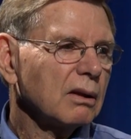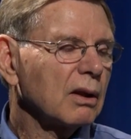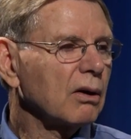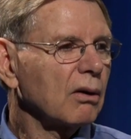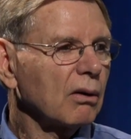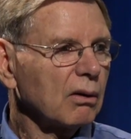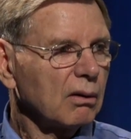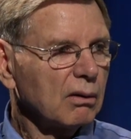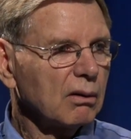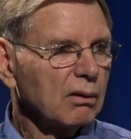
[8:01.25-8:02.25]
that are
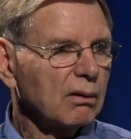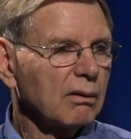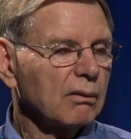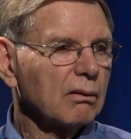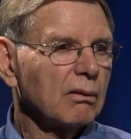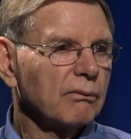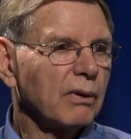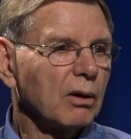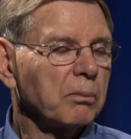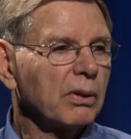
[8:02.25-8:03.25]

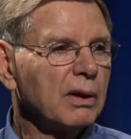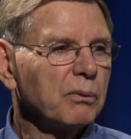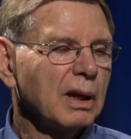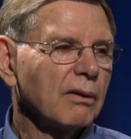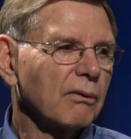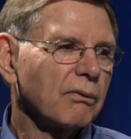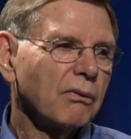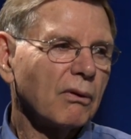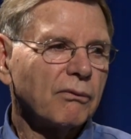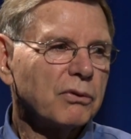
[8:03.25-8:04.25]
available. Then we have
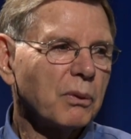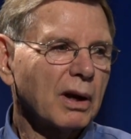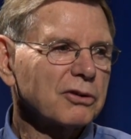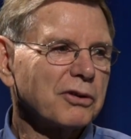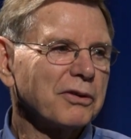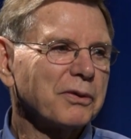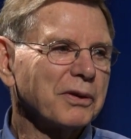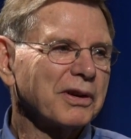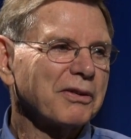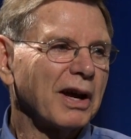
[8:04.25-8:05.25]
a few extra if
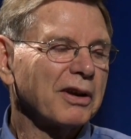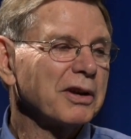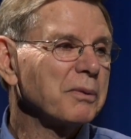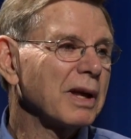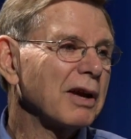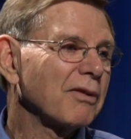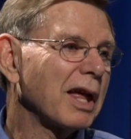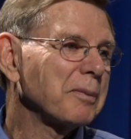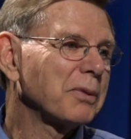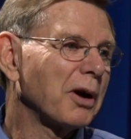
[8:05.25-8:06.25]
very crowded. And we have
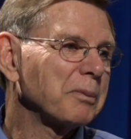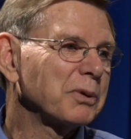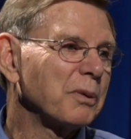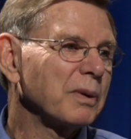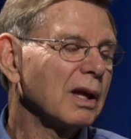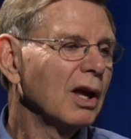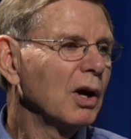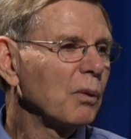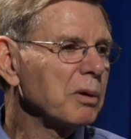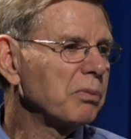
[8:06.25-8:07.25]
laptops. When
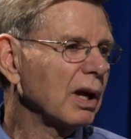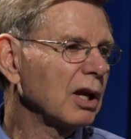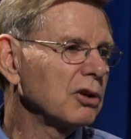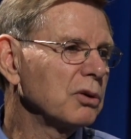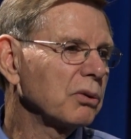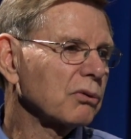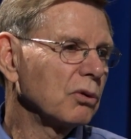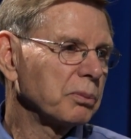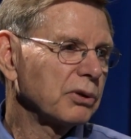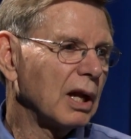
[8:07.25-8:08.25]
we bring in youth
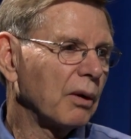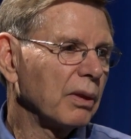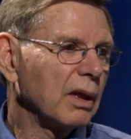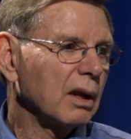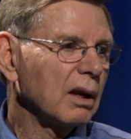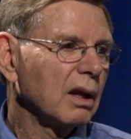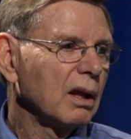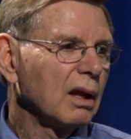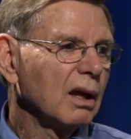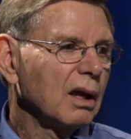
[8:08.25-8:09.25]
groups now and then,
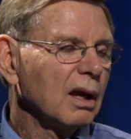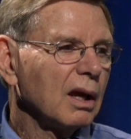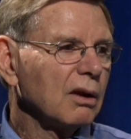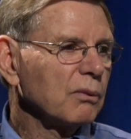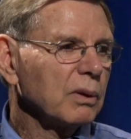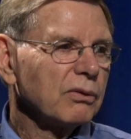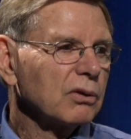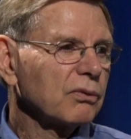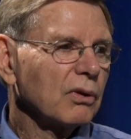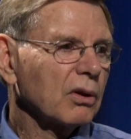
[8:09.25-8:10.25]
and we
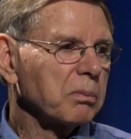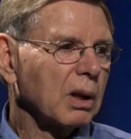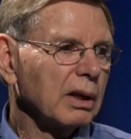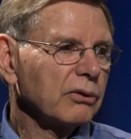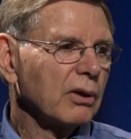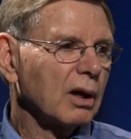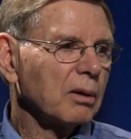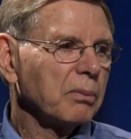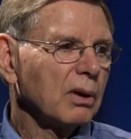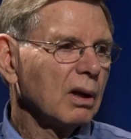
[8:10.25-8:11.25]
just fill the place
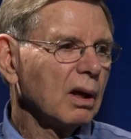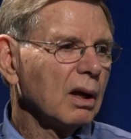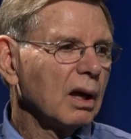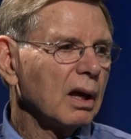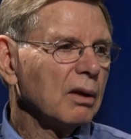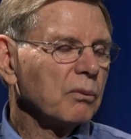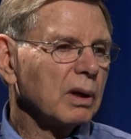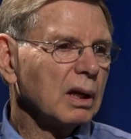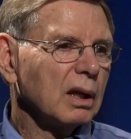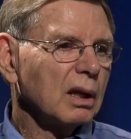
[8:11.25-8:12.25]
up. And
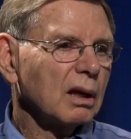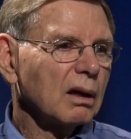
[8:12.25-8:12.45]
we